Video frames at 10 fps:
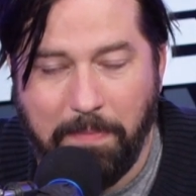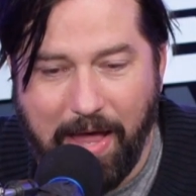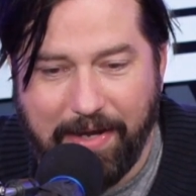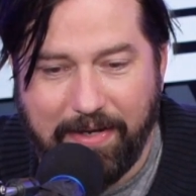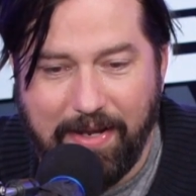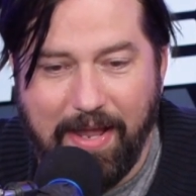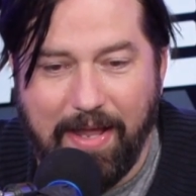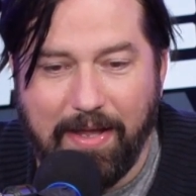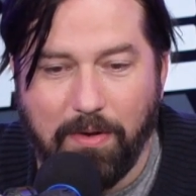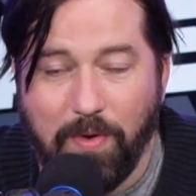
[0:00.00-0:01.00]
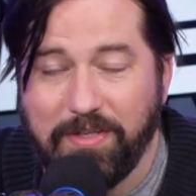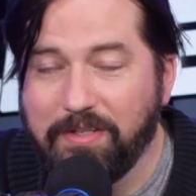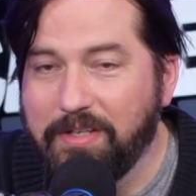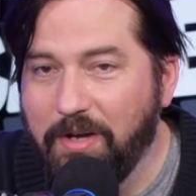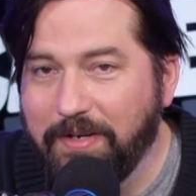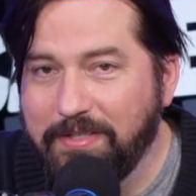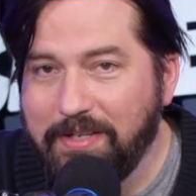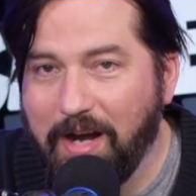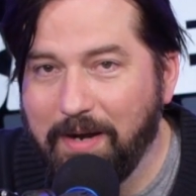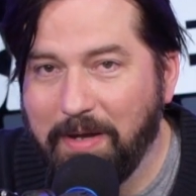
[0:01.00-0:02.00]
But when you go to
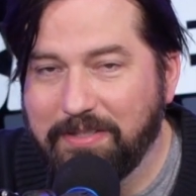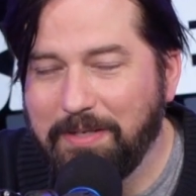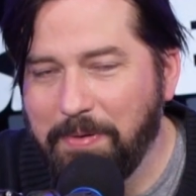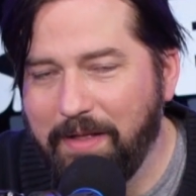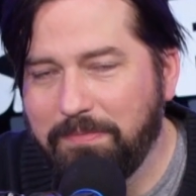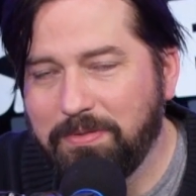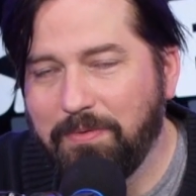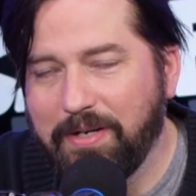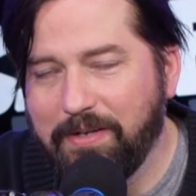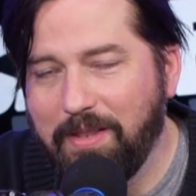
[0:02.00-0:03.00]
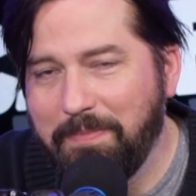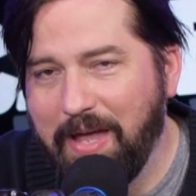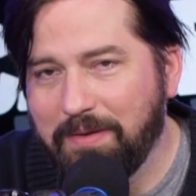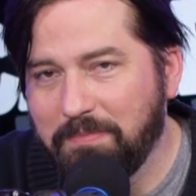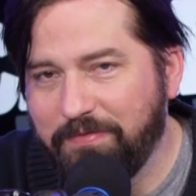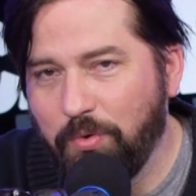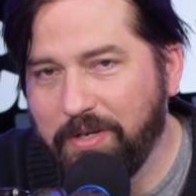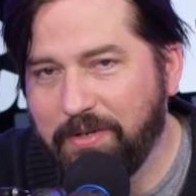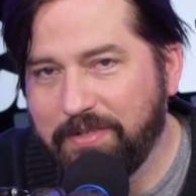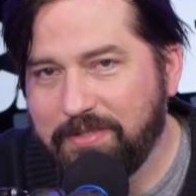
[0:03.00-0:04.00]
Starbucks, you probably want to go to the bathroom before
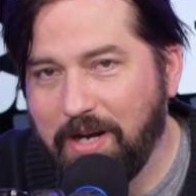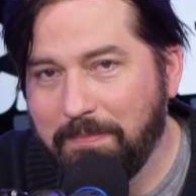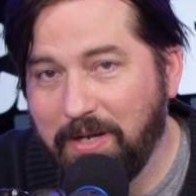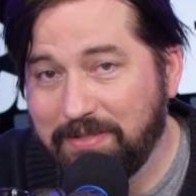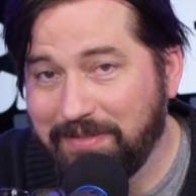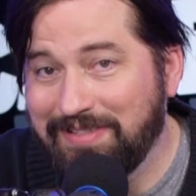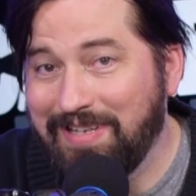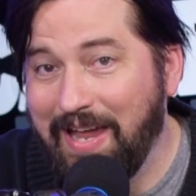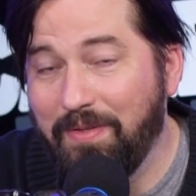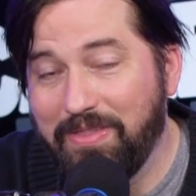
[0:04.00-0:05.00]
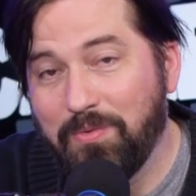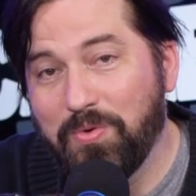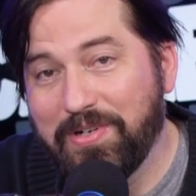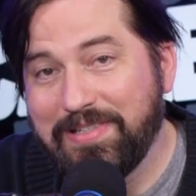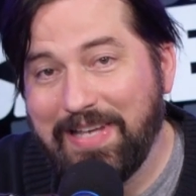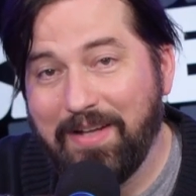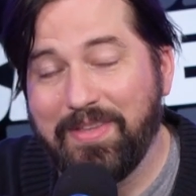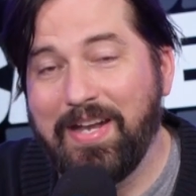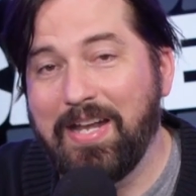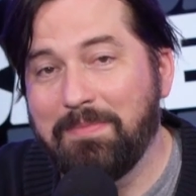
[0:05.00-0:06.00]
you go to Starbucks, because now that the word is out
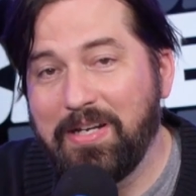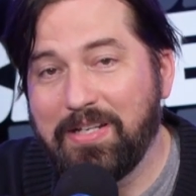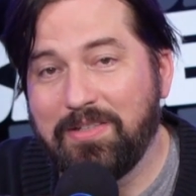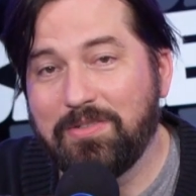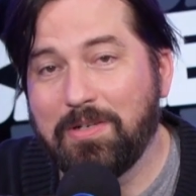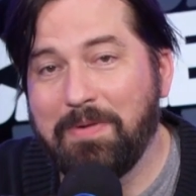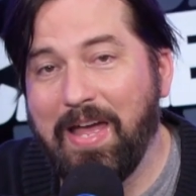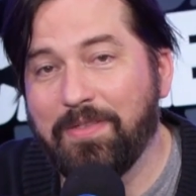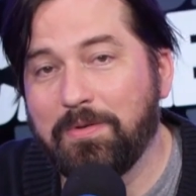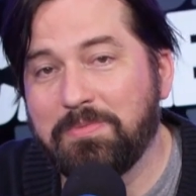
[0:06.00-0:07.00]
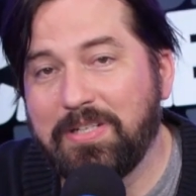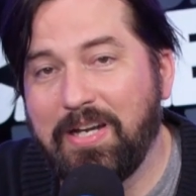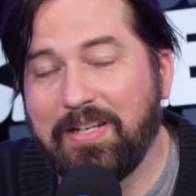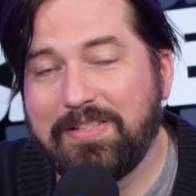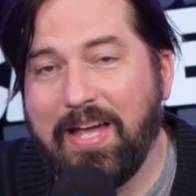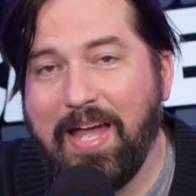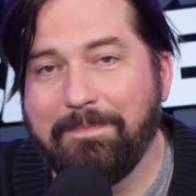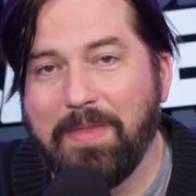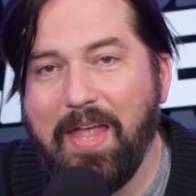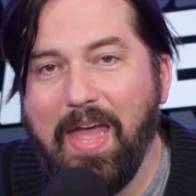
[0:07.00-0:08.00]
that anybody can use their bathrooms at any
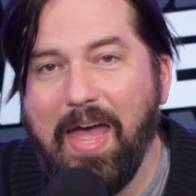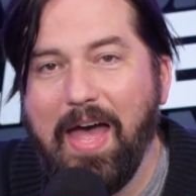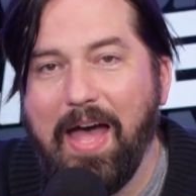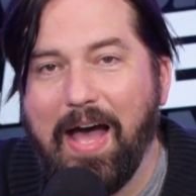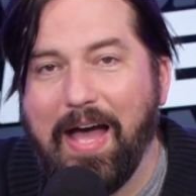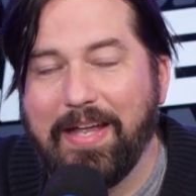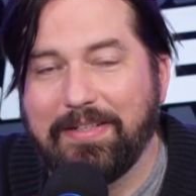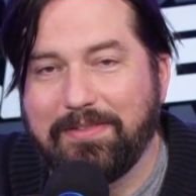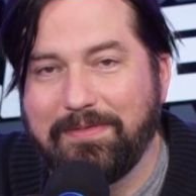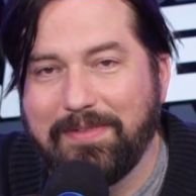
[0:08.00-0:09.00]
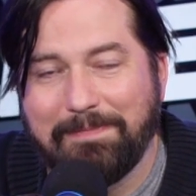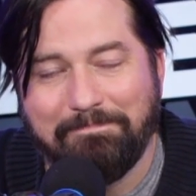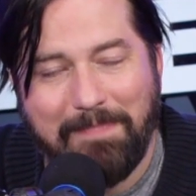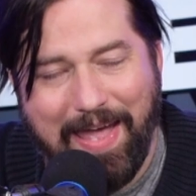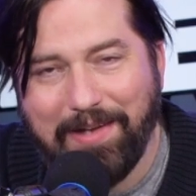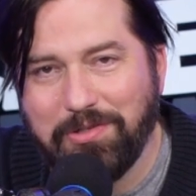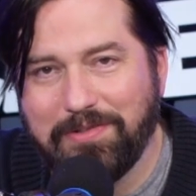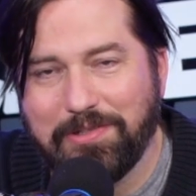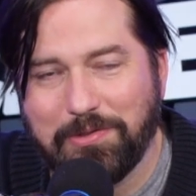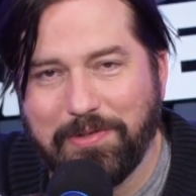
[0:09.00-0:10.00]
time, I imagine
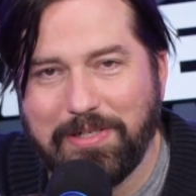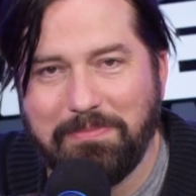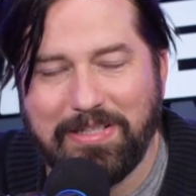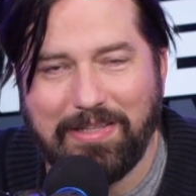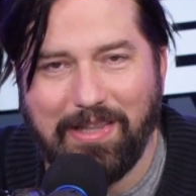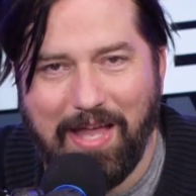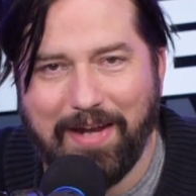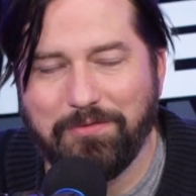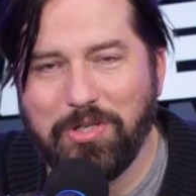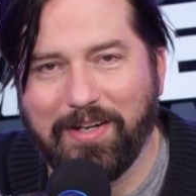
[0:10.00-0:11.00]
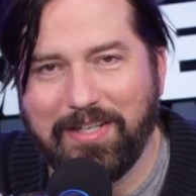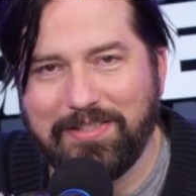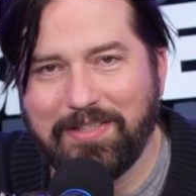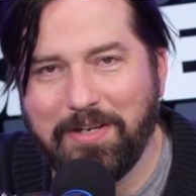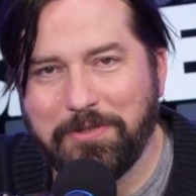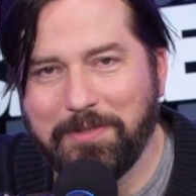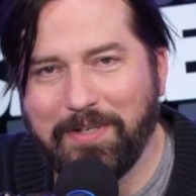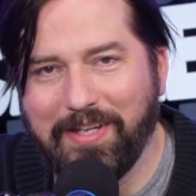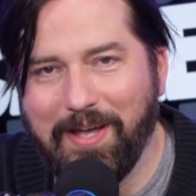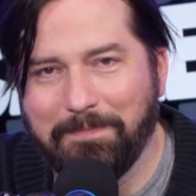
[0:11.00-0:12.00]
there's going to be a lot of junkies in there
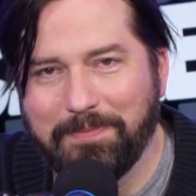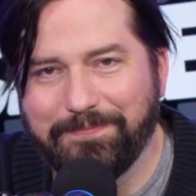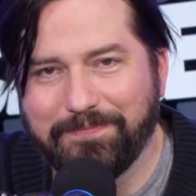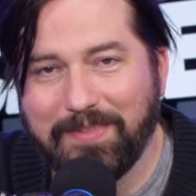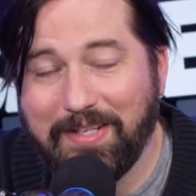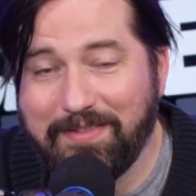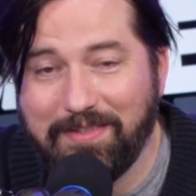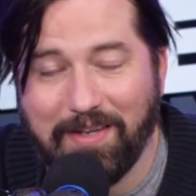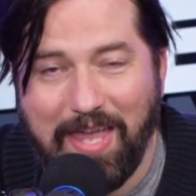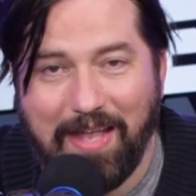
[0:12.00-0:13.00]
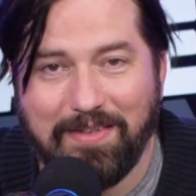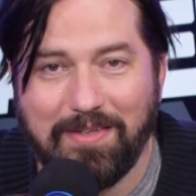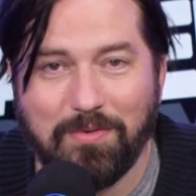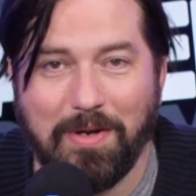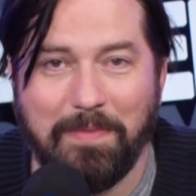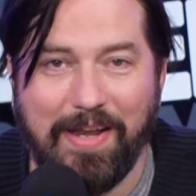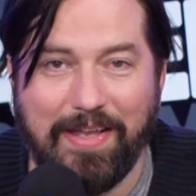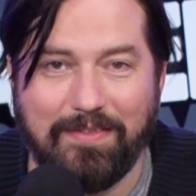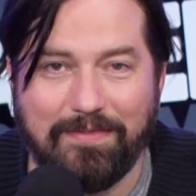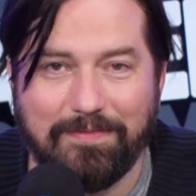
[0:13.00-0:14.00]
shooting up, because you can't
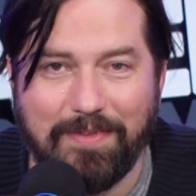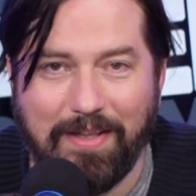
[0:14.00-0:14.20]
discriminate, and